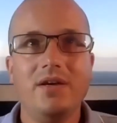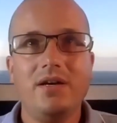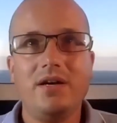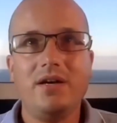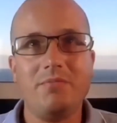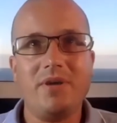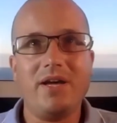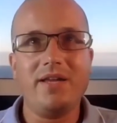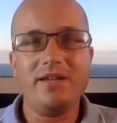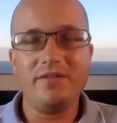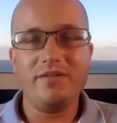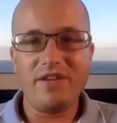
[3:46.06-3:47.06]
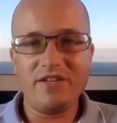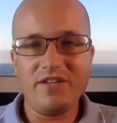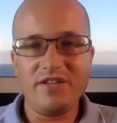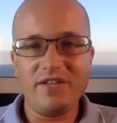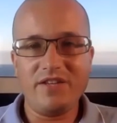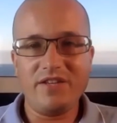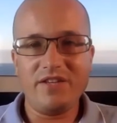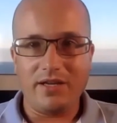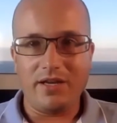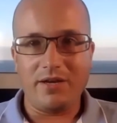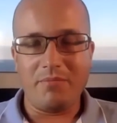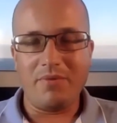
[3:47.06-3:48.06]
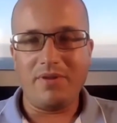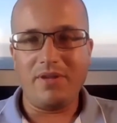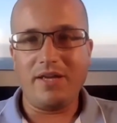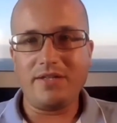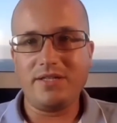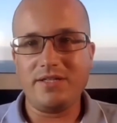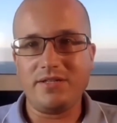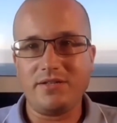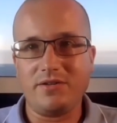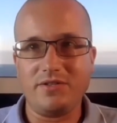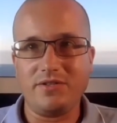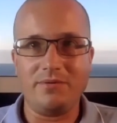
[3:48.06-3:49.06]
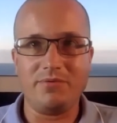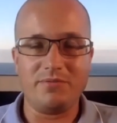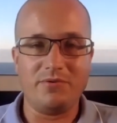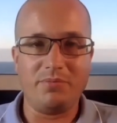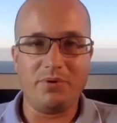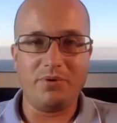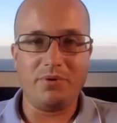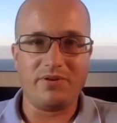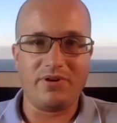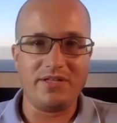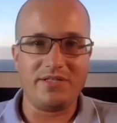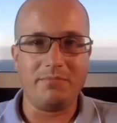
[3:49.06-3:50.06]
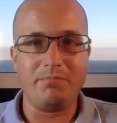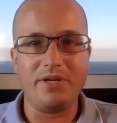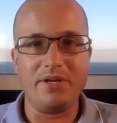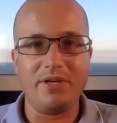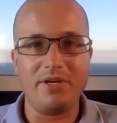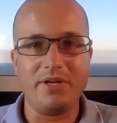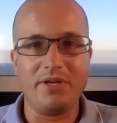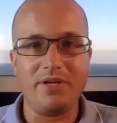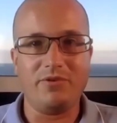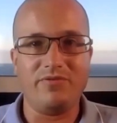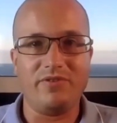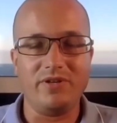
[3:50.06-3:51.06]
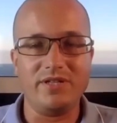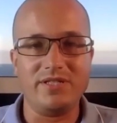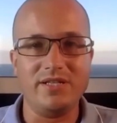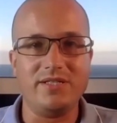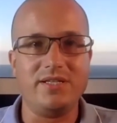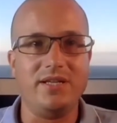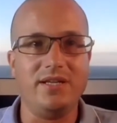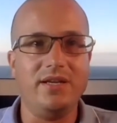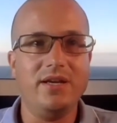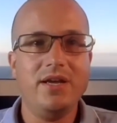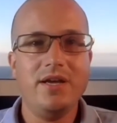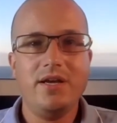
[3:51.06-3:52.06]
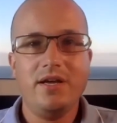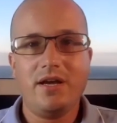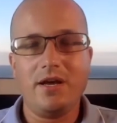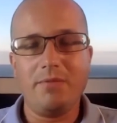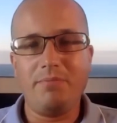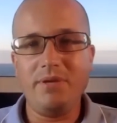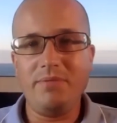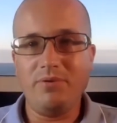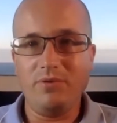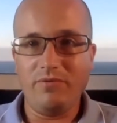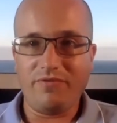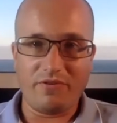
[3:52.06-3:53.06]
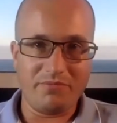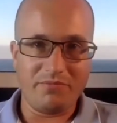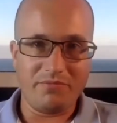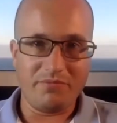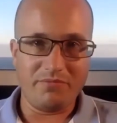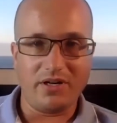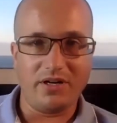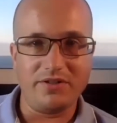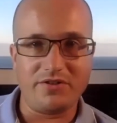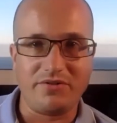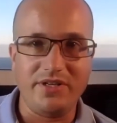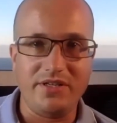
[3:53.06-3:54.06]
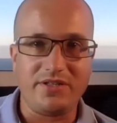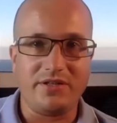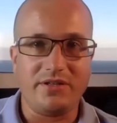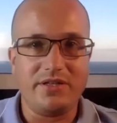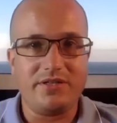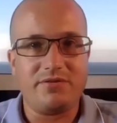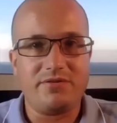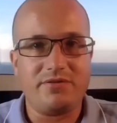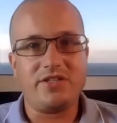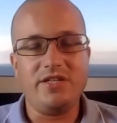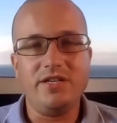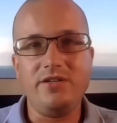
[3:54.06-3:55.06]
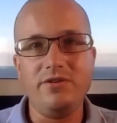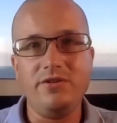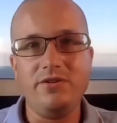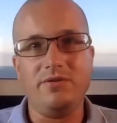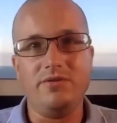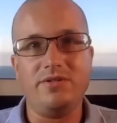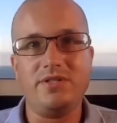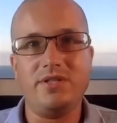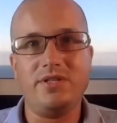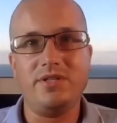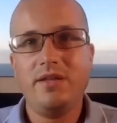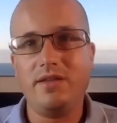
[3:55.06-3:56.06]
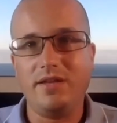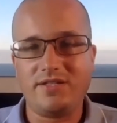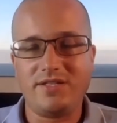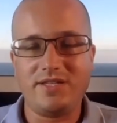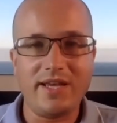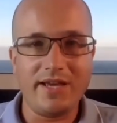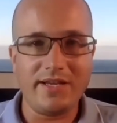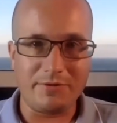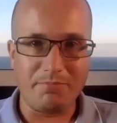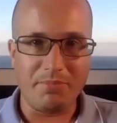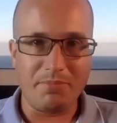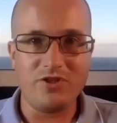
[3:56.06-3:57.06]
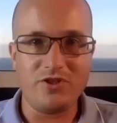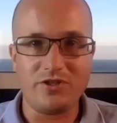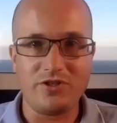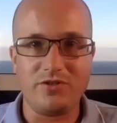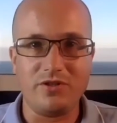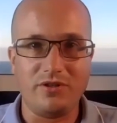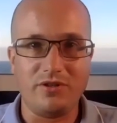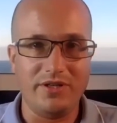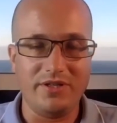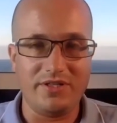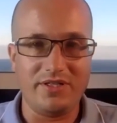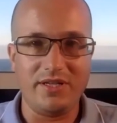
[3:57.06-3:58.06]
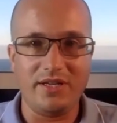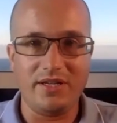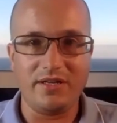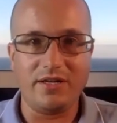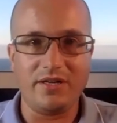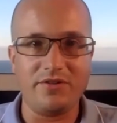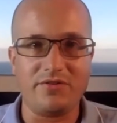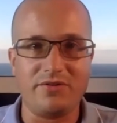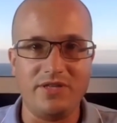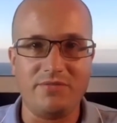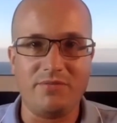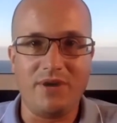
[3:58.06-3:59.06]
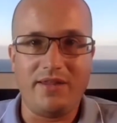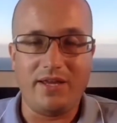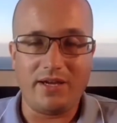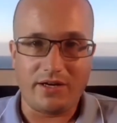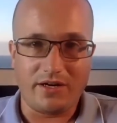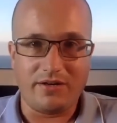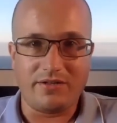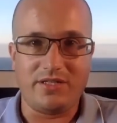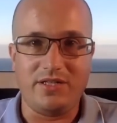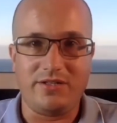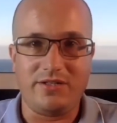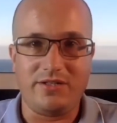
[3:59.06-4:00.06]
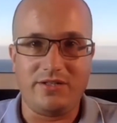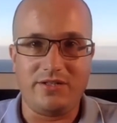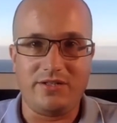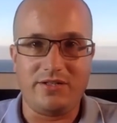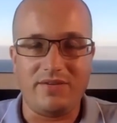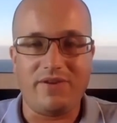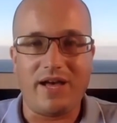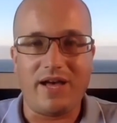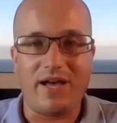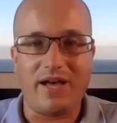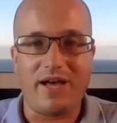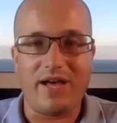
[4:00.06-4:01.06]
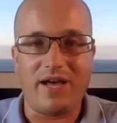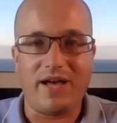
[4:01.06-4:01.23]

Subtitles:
And then eventually, as this concept was more popularized and Bitcoin had more volatility, people from different countries started to actually use this to get exposure to dollars in countries where their currencies were being devalued.